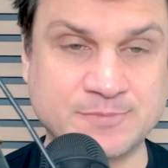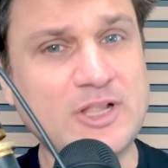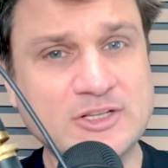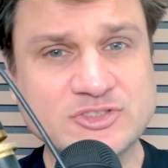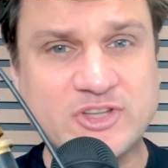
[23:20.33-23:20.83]
I'm
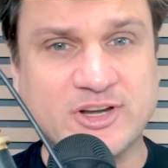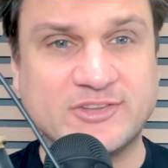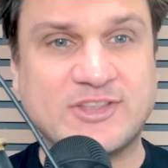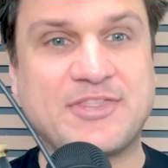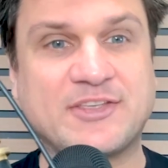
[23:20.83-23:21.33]
just going to
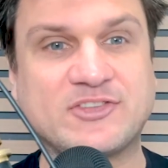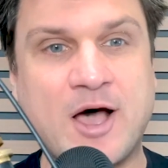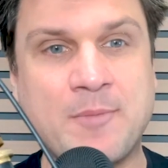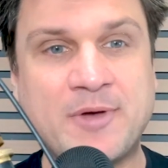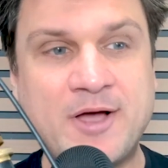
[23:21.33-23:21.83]
set this
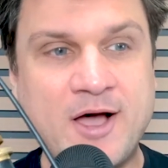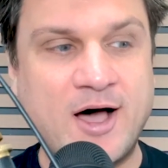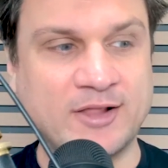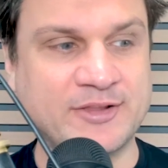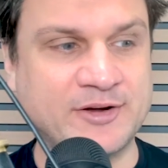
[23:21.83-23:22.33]
up a
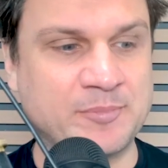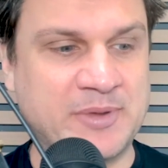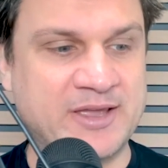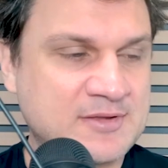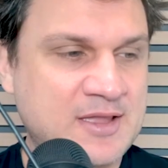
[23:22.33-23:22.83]
little
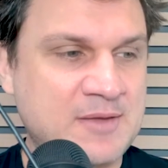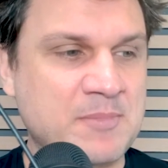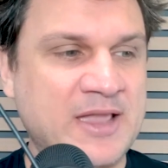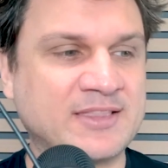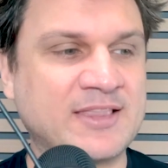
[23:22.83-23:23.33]
bit. It
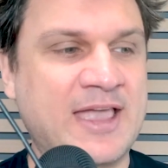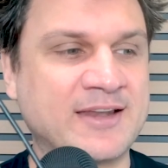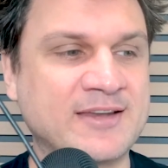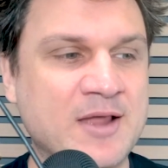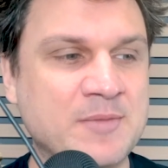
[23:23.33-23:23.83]
might land
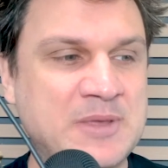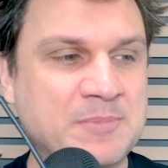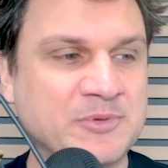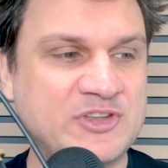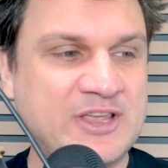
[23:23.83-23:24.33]
on
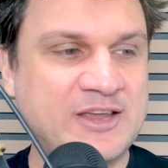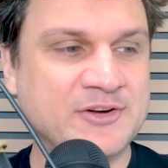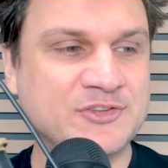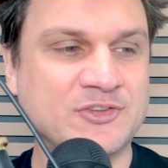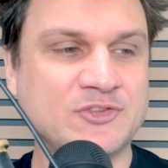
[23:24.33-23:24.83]
people's
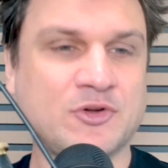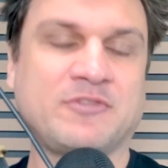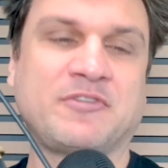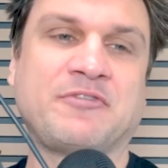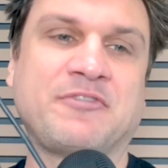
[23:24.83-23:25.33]
ears in sort of
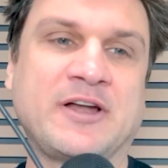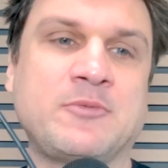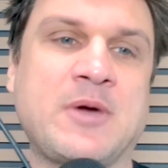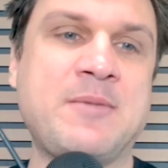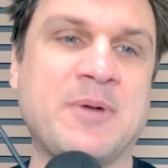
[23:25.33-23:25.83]
a funny
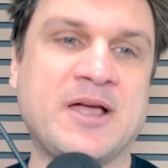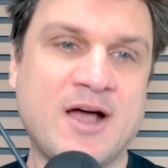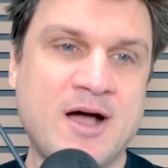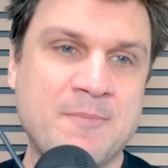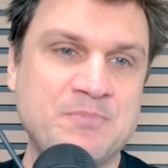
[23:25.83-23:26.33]
way, but
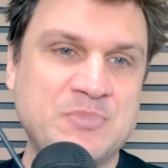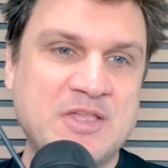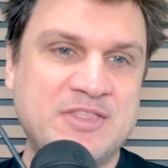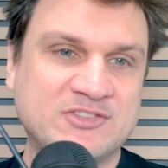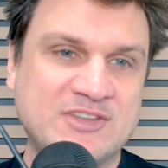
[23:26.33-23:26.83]

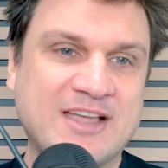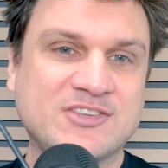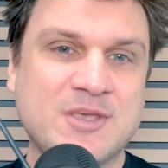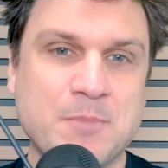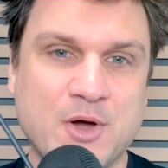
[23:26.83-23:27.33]
this next
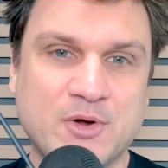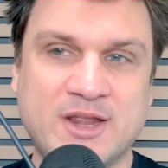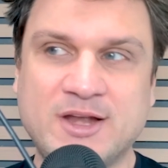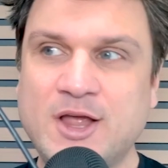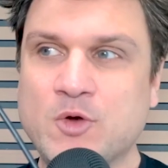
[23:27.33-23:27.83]
component
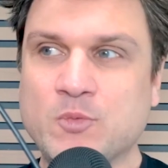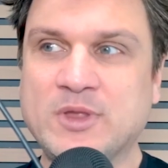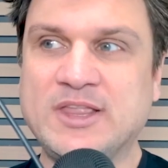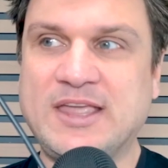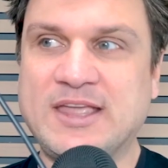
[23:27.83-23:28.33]
really
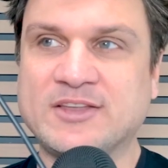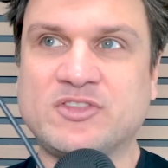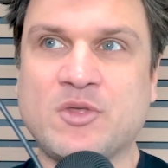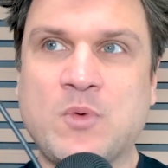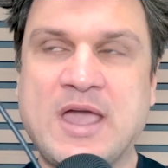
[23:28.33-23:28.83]
is the
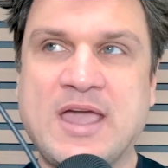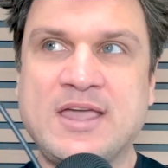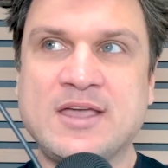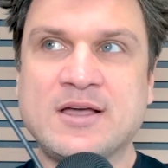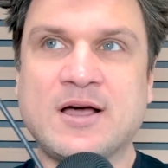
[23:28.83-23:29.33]
way
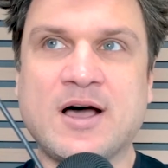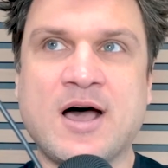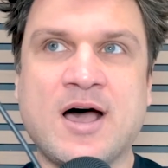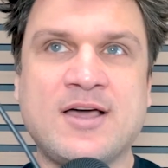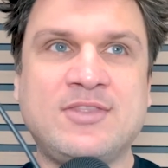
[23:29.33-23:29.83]

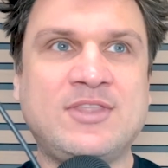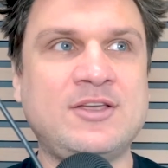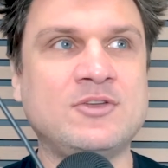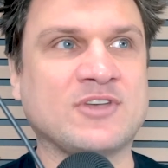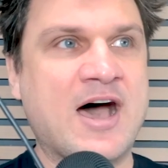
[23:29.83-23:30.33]
that you
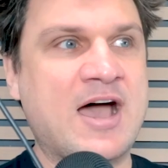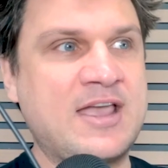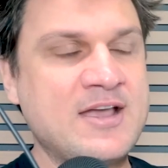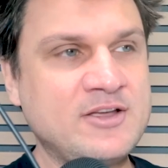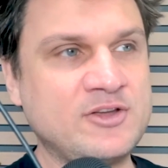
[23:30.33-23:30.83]
tie
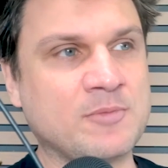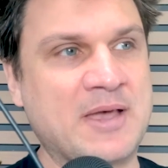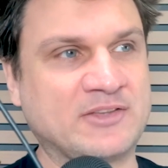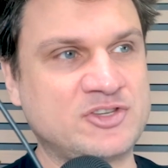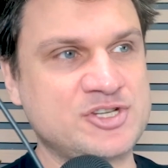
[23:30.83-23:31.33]
your
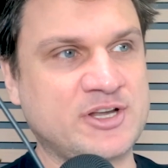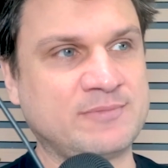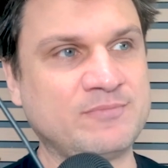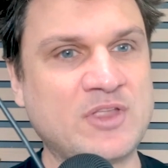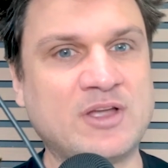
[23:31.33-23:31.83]
messaging
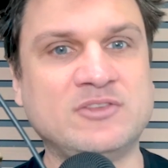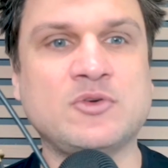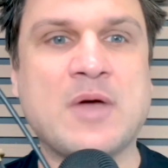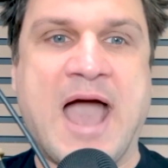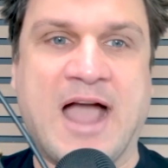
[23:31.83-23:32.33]

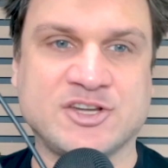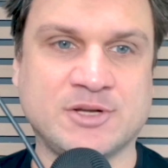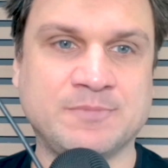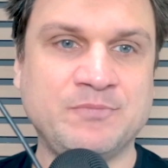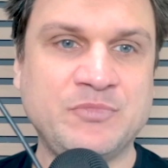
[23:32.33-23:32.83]
to action.